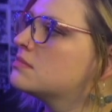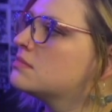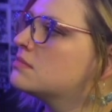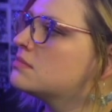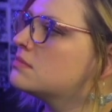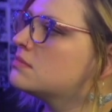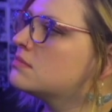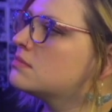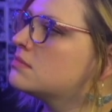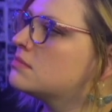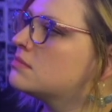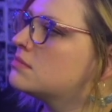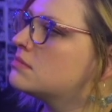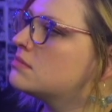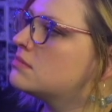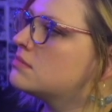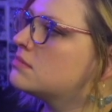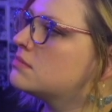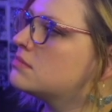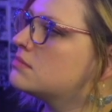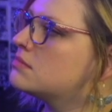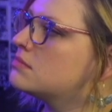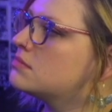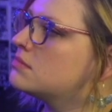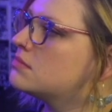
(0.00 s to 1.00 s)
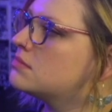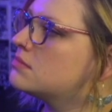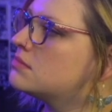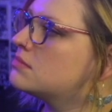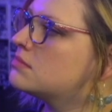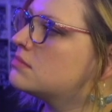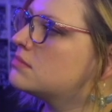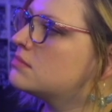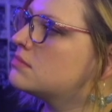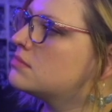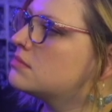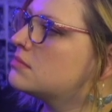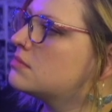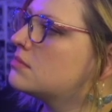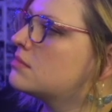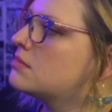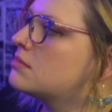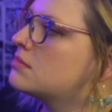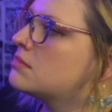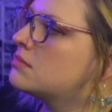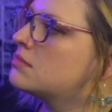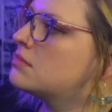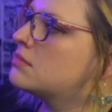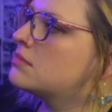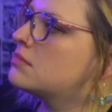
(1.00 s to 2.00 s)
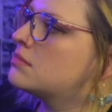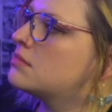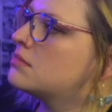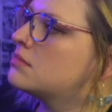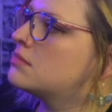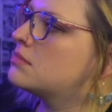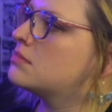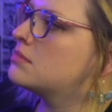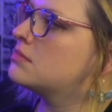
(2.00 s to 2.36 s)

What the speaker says: [no speech]